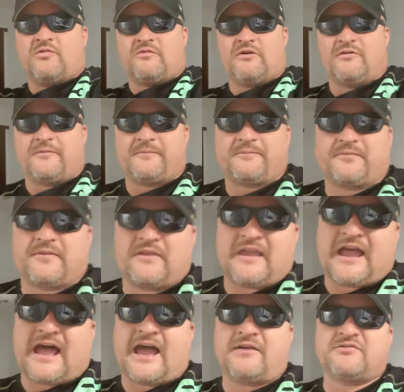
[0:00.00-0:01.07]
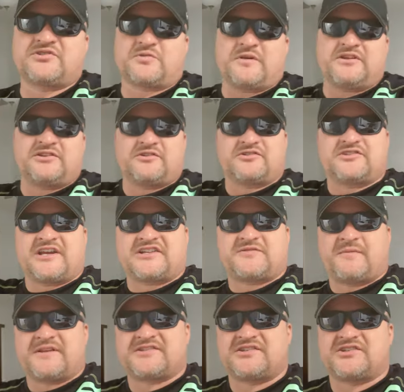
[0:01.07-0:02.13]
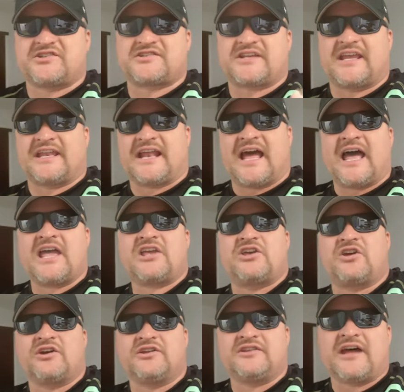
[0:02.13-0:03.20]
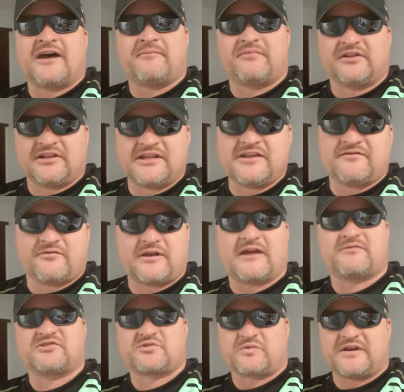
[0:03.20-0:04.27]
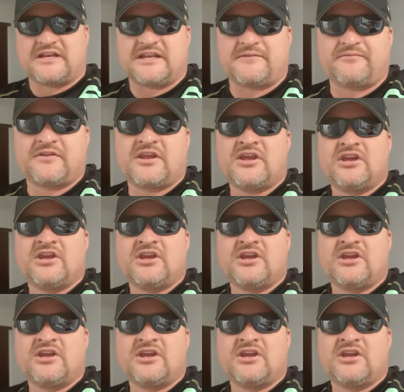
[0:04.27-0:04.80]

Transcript: Well, I was reading her text messages and I could not believe what I was reading.